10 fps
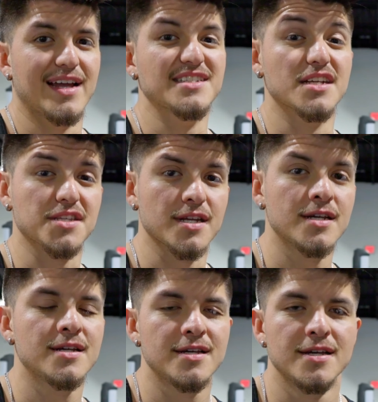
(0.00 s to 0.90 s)

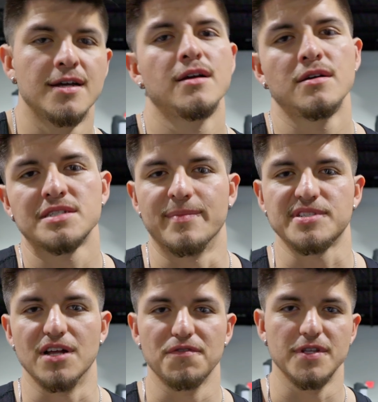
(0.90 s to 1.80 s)
intensity.
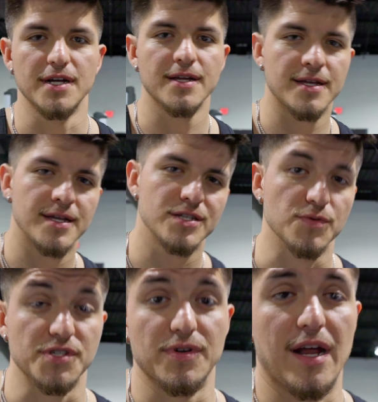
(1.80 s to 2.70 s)
Excited for that.
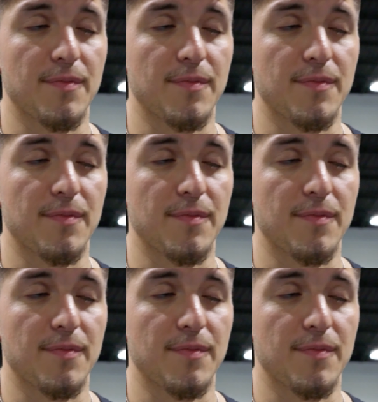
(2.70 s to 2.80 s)
So we'll see what